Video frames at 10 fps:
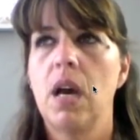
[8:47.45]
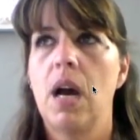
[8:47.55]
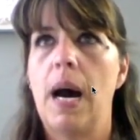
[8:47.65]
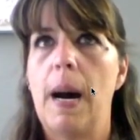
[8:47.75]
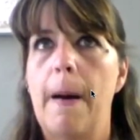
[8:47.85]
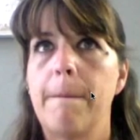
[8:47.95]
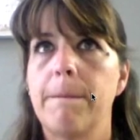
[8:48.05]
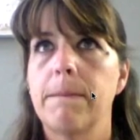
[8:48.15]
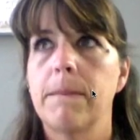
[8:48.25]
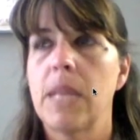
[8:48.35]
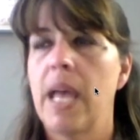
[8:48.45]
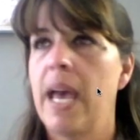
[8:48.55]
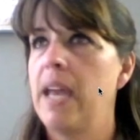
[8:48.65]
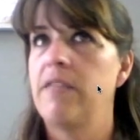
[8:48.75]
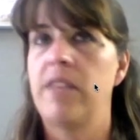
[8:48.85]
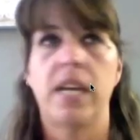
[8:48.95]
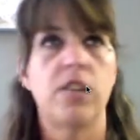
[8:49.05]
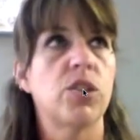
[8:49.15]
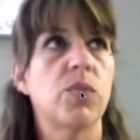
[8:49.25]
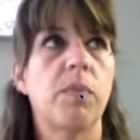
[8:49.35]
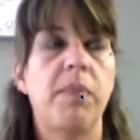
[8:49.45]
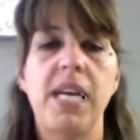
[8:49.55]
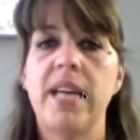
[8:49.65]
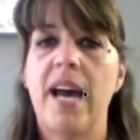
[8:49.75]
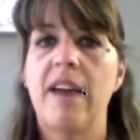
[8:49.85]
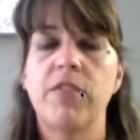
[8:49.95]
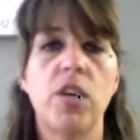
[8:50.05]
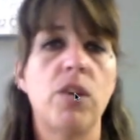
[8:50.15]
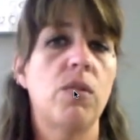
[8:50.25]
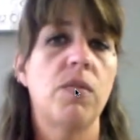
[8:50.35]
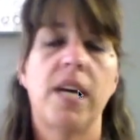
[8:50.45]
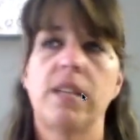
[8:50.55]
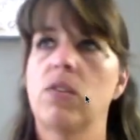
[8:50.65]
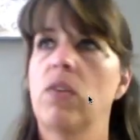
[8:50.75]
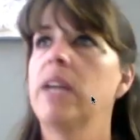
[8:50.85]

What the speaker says: And if they can just repeat after you, that's great.